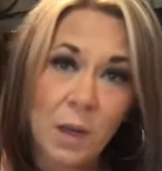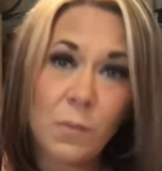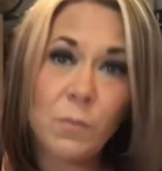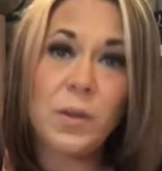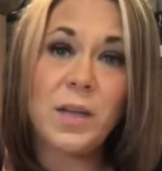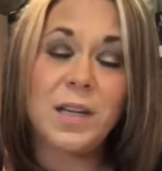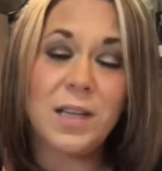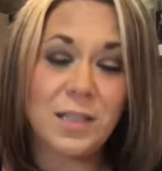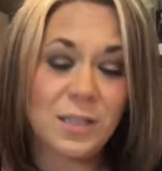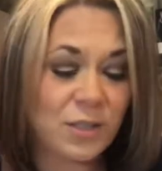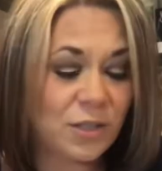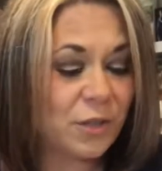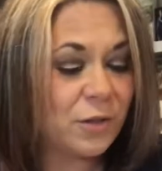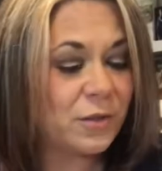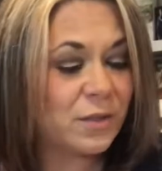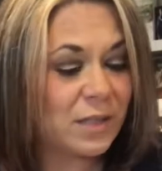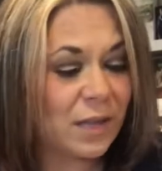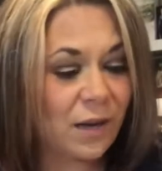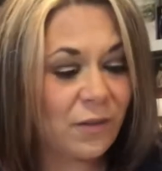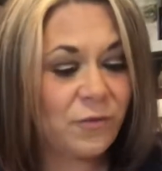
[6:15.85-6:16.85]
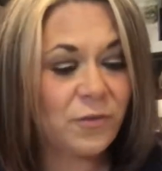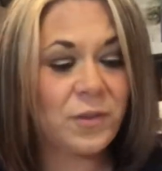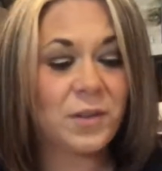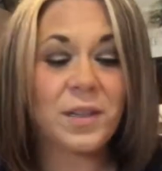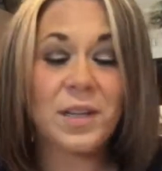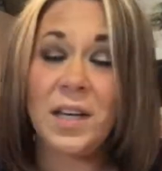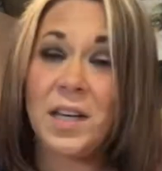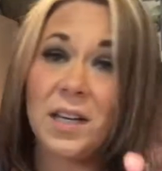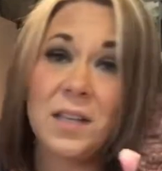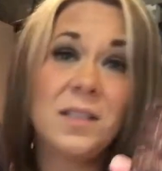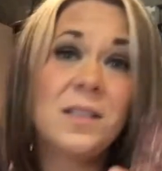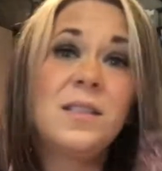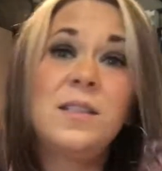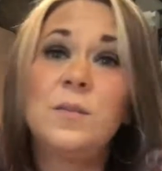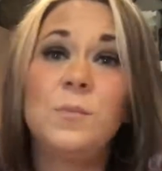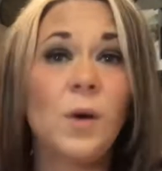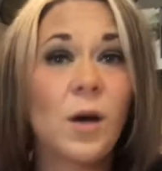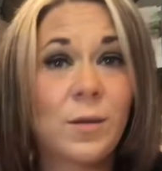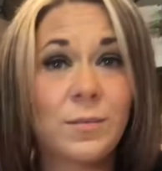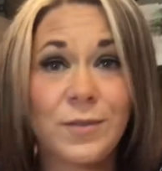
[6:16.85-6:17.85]
because you're definitely hitting
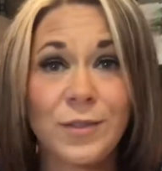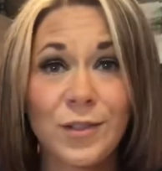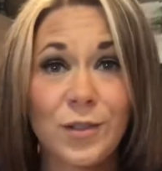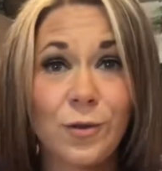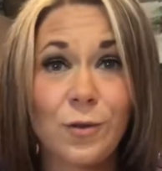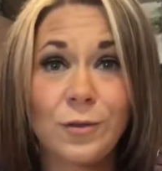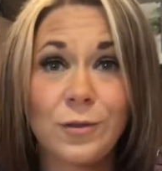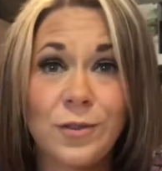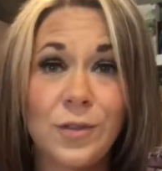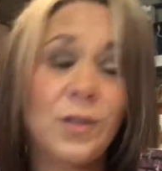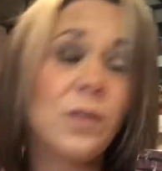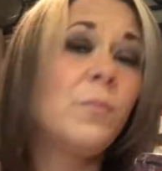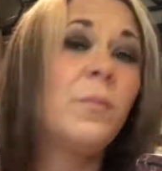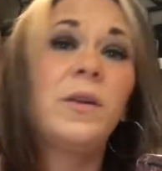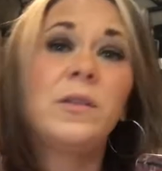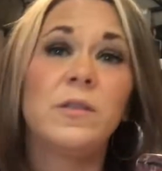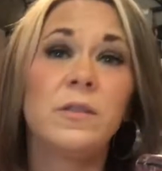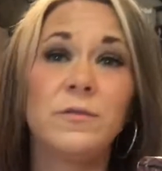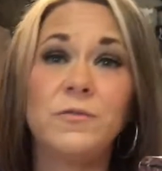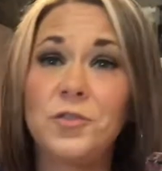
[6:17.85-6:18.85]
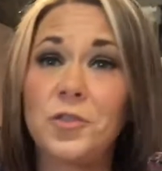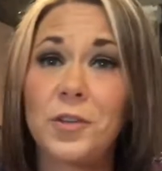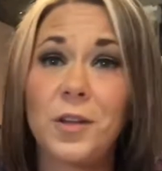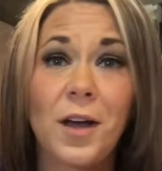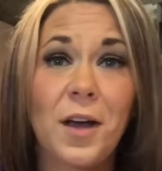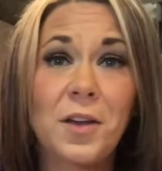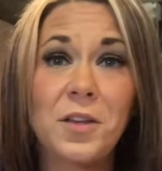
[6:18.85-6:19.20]
some obstacles in the month of July.